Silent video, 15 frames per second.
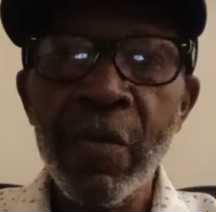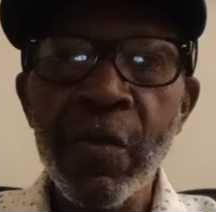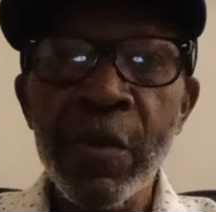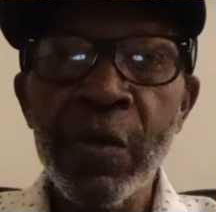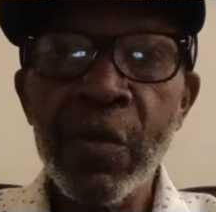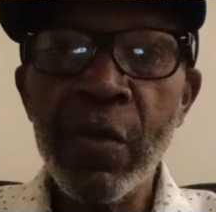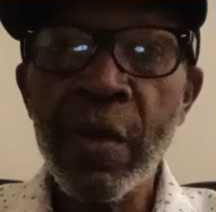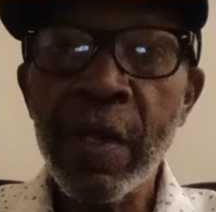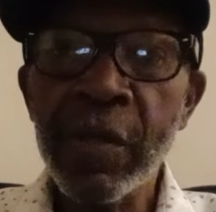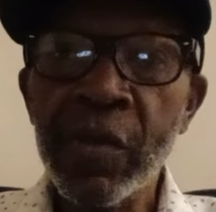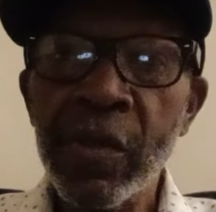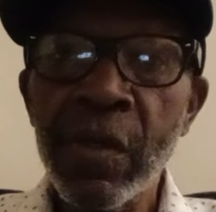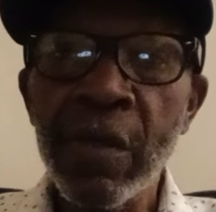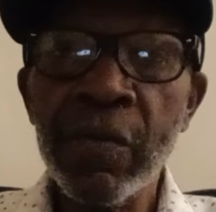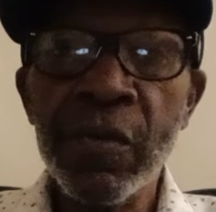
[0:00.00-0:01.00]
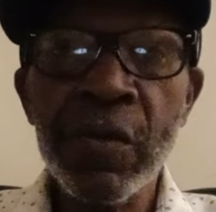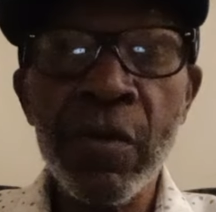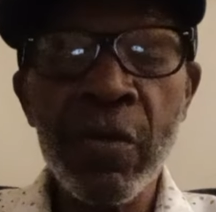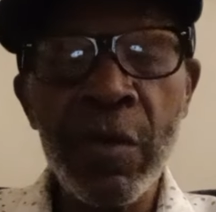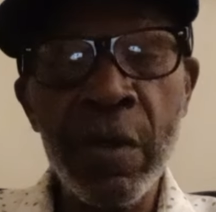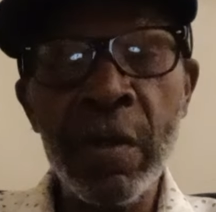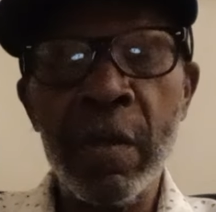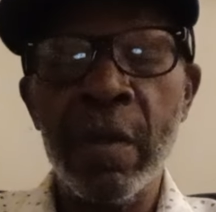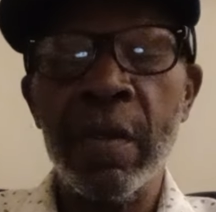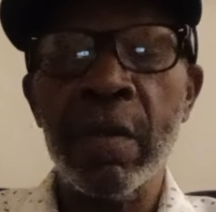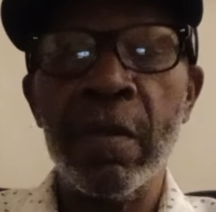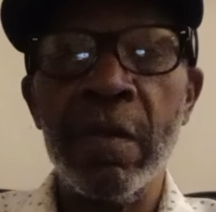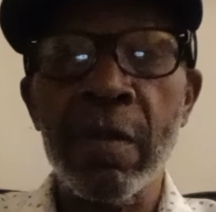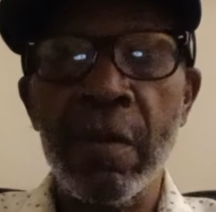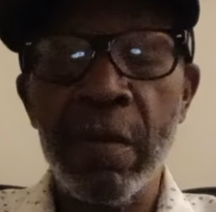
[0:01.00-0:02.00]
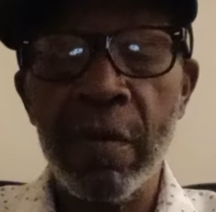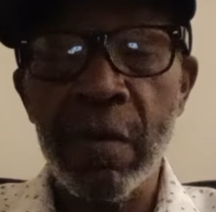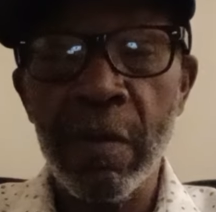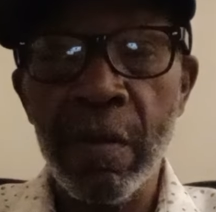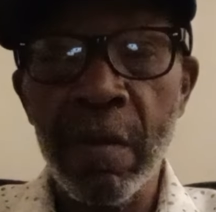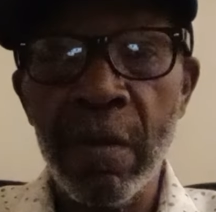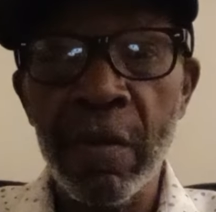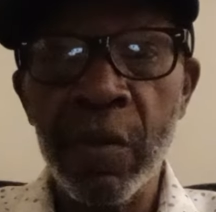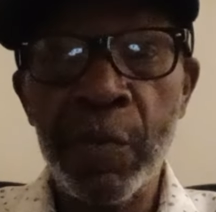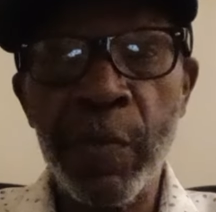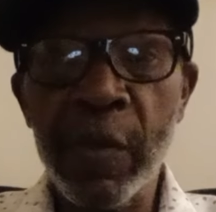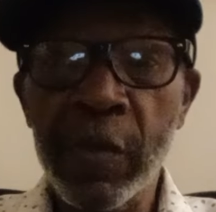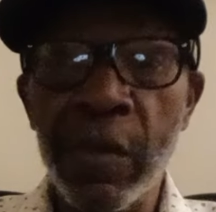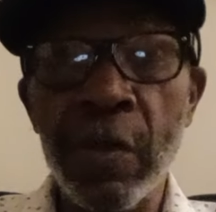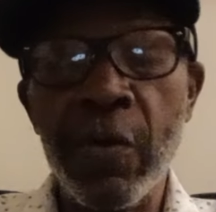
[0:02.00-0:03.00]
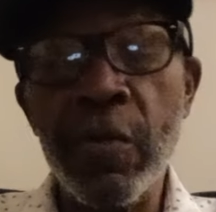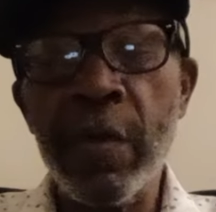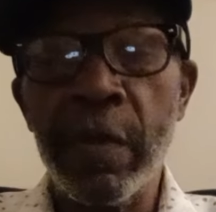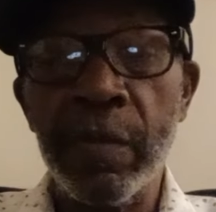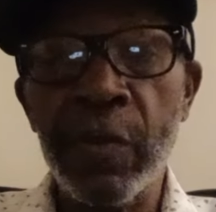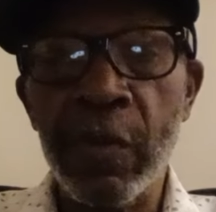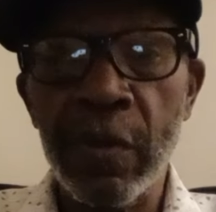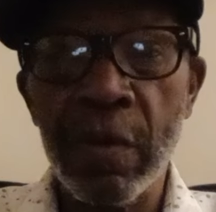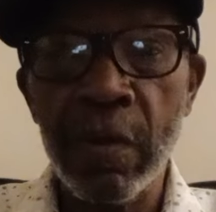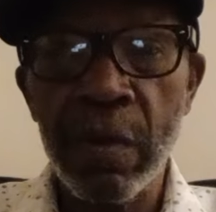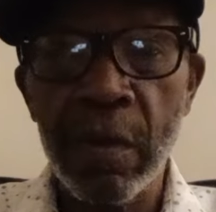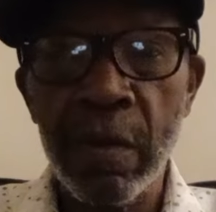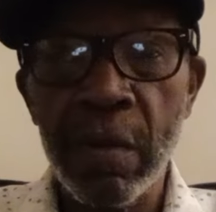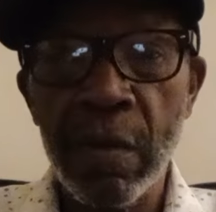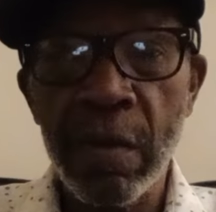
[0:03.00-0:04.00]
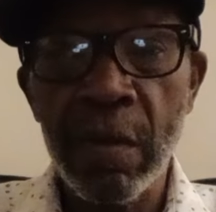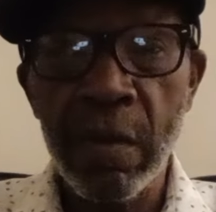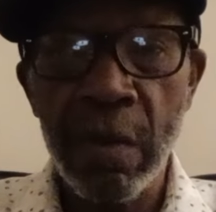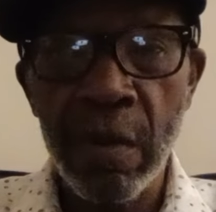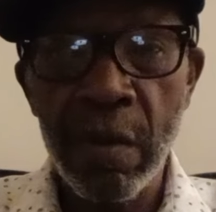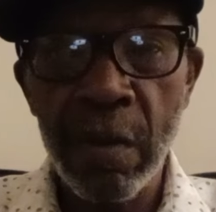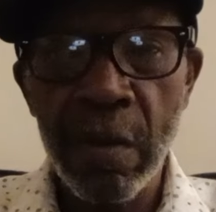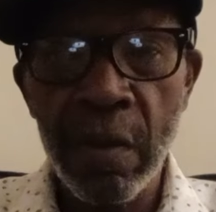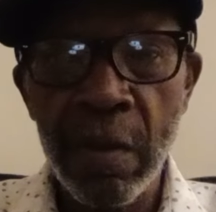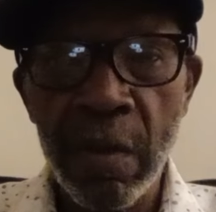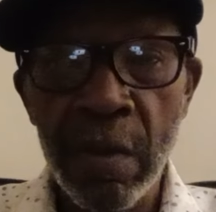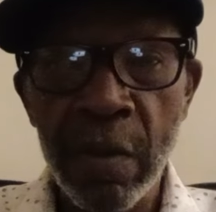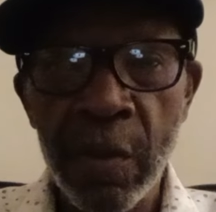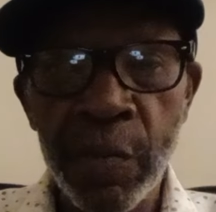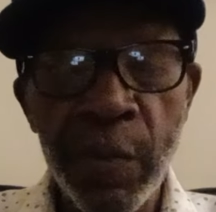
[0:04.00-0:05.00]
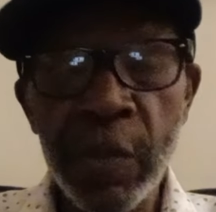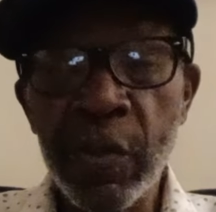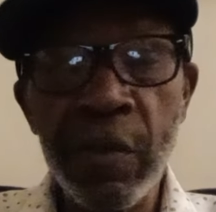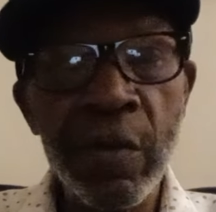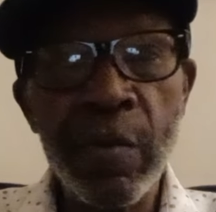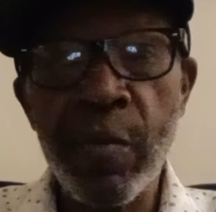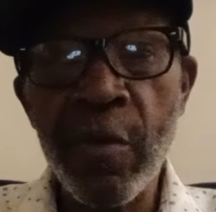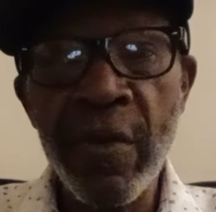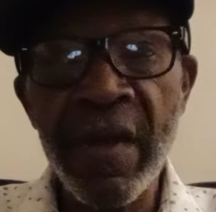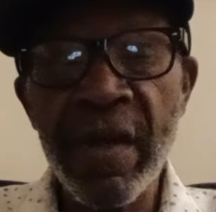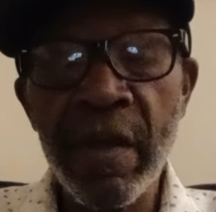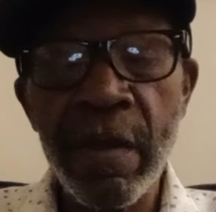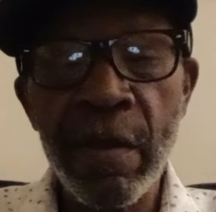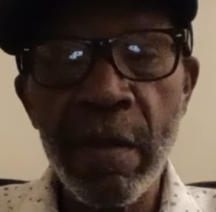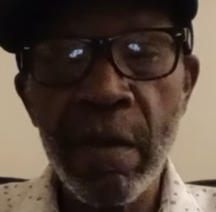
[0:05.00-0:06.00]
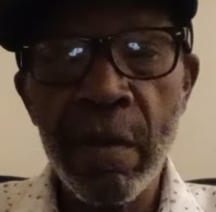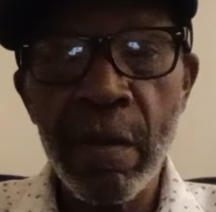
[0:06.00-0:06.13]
we're doing ourselves no good, especially Crips, especially the brand.